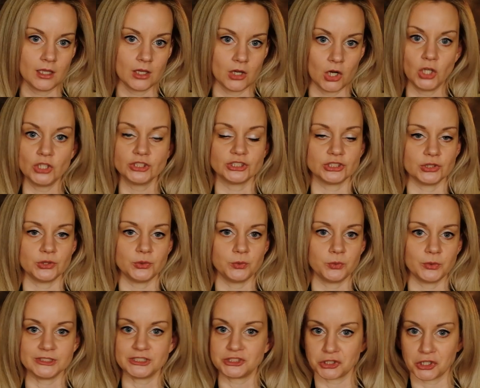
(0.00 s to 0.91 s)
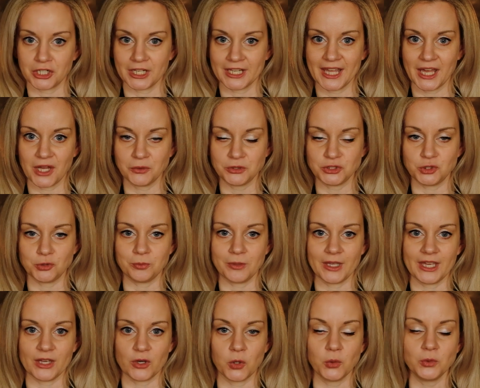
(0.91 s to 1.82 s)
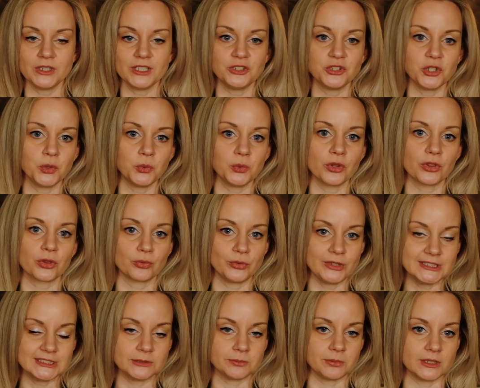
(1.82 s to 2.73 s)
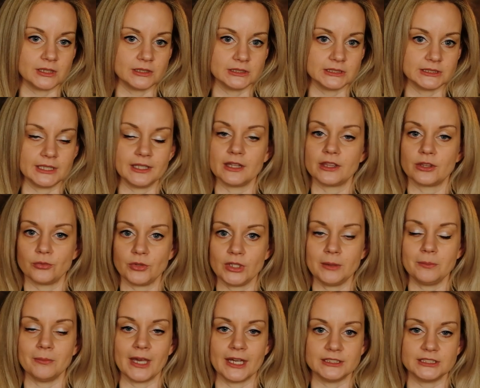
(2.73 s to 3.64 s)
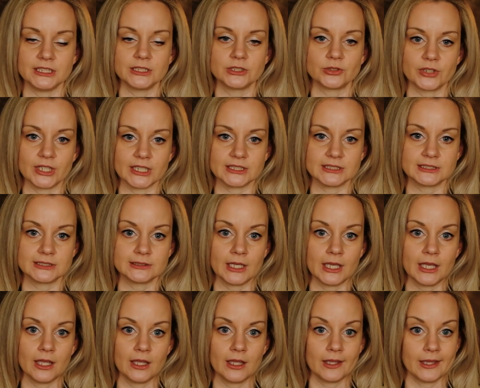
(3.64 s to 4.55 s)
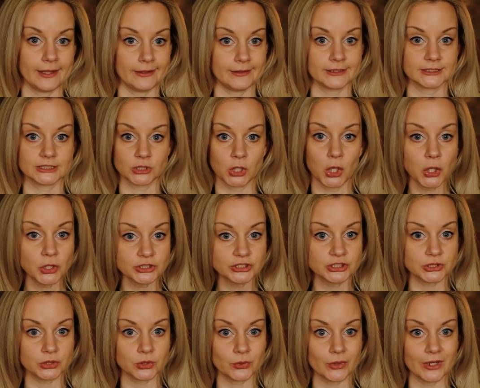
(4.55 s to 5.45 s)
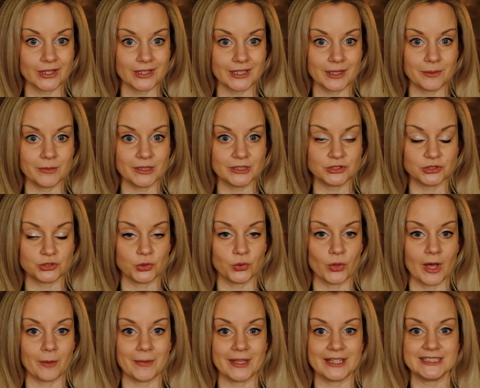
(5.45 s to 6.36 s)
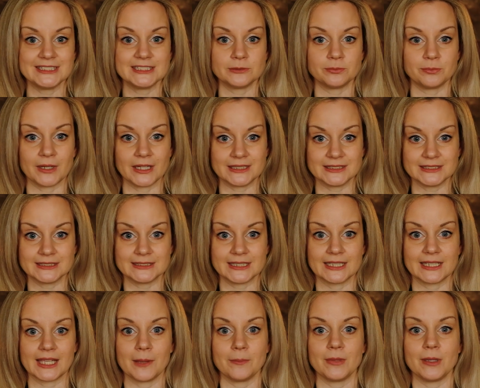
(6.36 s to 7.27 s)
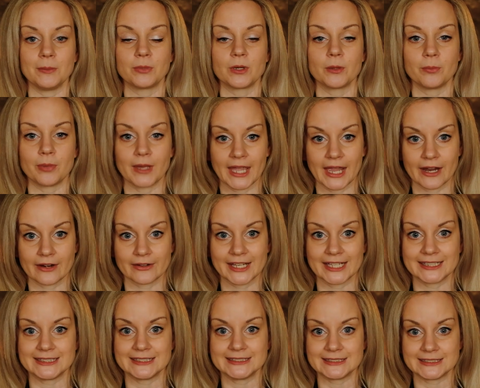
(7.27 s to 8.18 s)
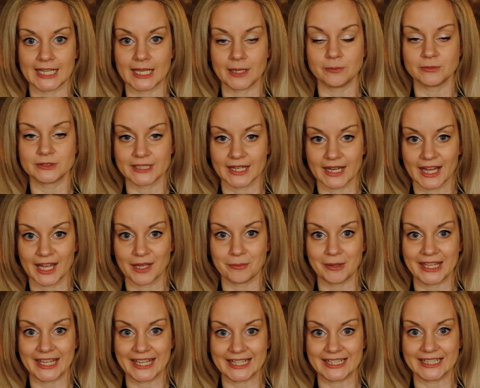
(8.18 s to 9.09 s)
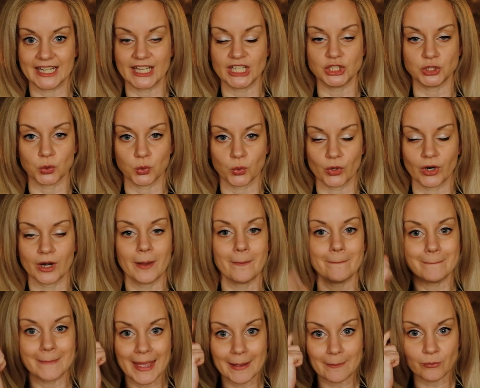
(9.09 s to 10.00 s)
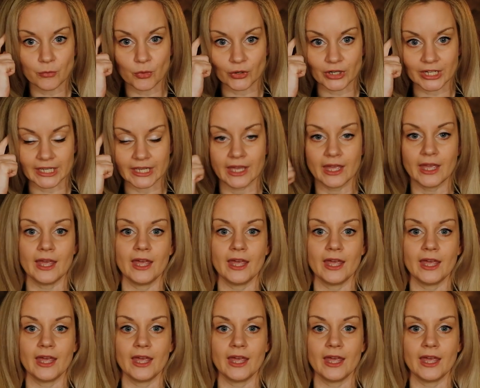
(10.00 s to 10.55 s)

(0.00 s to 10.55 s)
Also, when starting out, you may only know 3 spells and 3 magic tricks. And there's also a limit to how many spells that can be prepared at the same time in your memory.